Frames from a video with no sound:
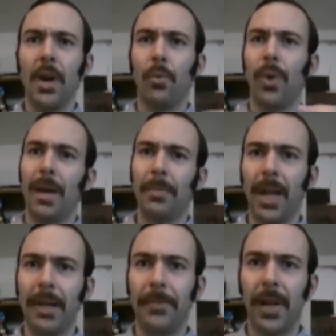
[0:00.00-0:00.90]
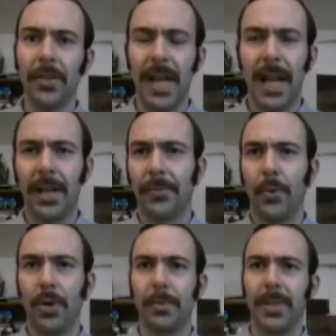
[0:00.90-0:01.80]
Rob Liefeld's
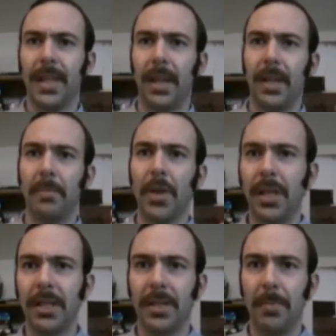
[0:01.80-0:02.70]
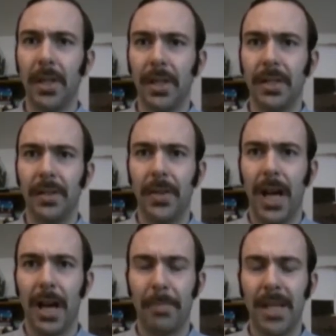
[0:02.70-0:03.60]
X-Force was selling millions and millions of
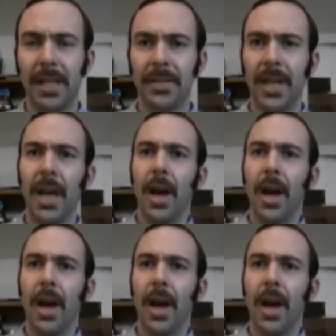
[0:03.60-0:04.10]
copies.